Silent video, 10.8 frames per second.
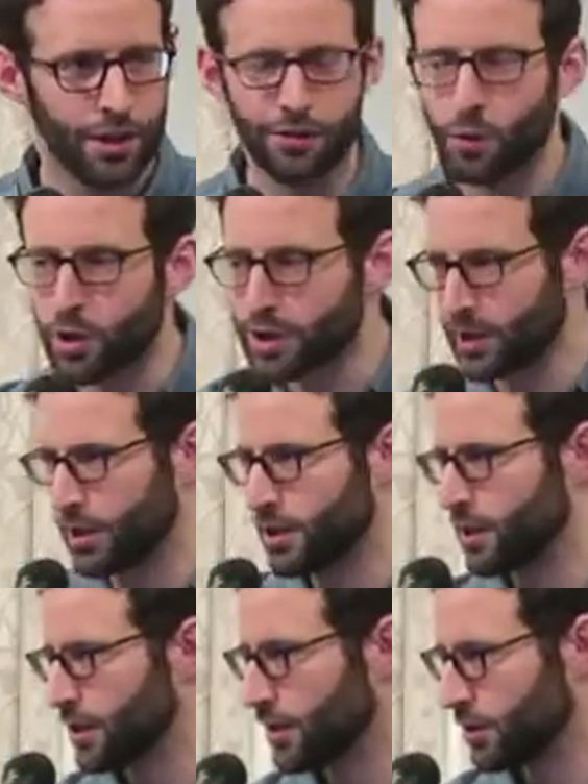Of course they need
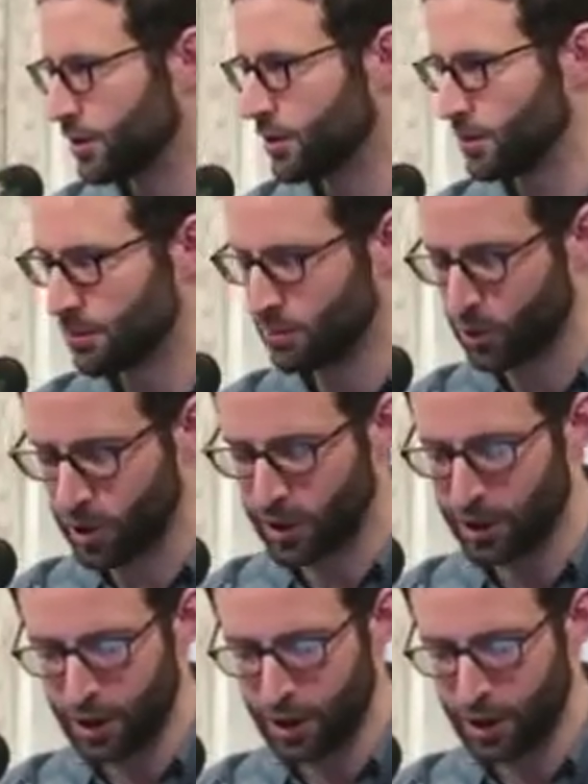to consume more.